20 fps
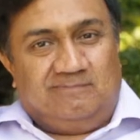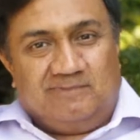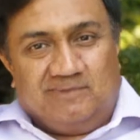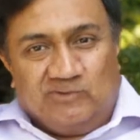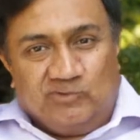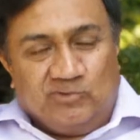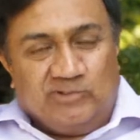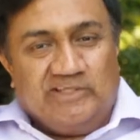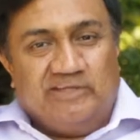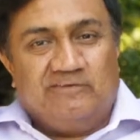
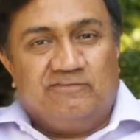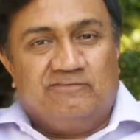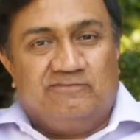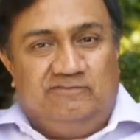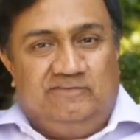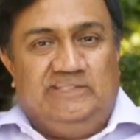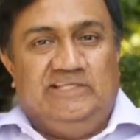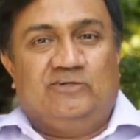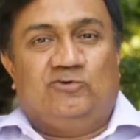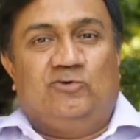to
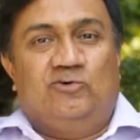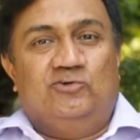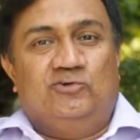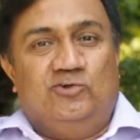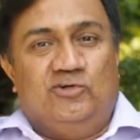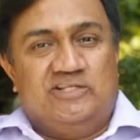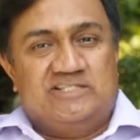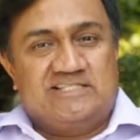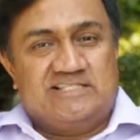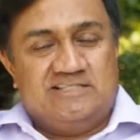give their
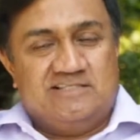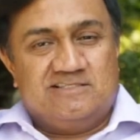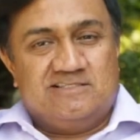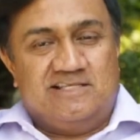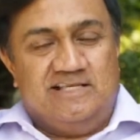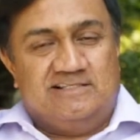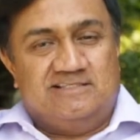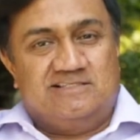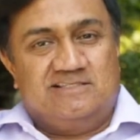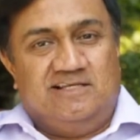condolences
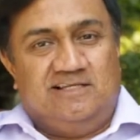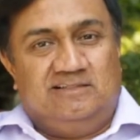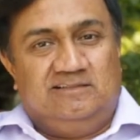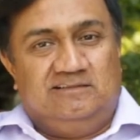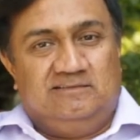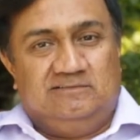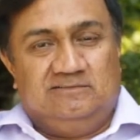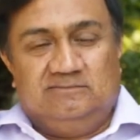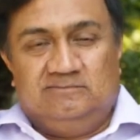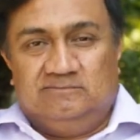and said,
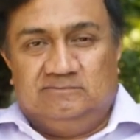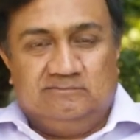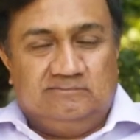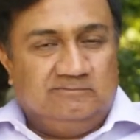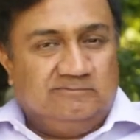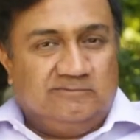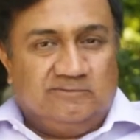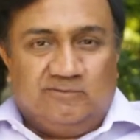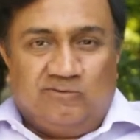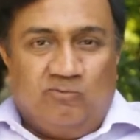
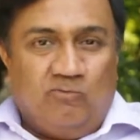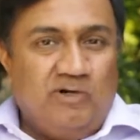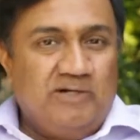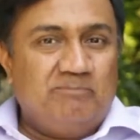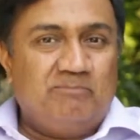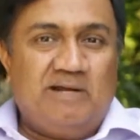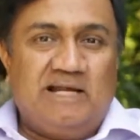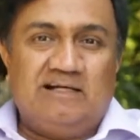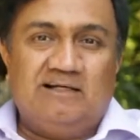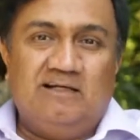
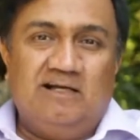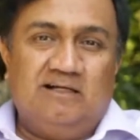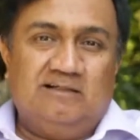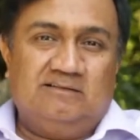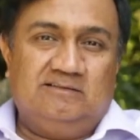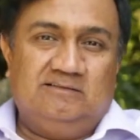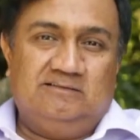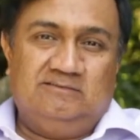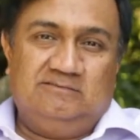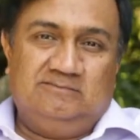what bad luck?